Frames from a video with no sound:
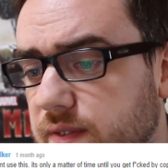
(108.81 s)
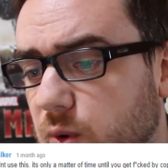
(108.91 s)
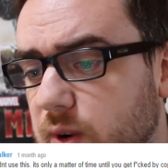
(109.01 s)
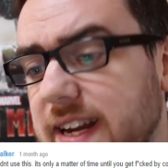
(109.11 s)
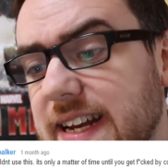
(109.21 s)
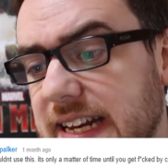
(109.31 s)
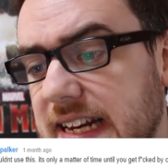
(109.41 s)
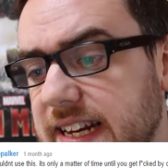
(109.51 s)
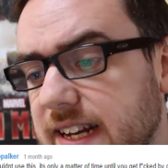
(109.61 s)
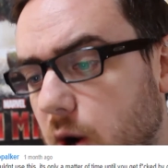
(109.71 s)
for
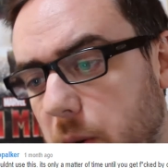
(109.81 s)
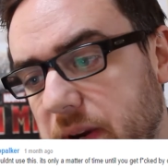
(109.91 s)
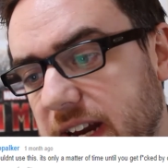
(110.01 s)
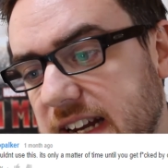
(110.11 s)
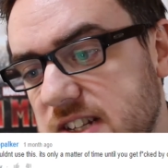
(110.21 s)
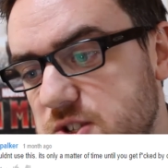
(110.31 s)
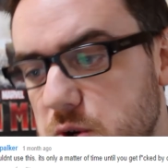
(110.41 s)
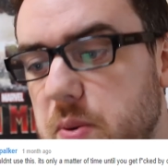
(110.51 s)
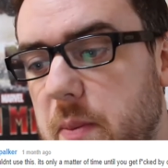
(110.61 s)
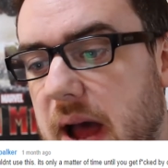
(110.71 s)
illegally copying
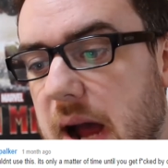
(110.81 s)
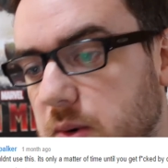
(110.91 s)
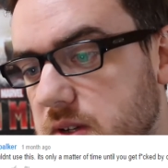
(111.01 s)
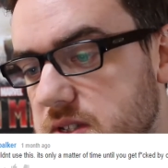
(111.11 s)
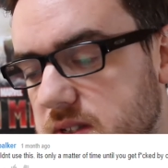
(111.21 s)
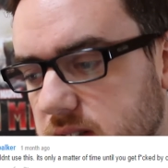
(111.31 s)
superpowers.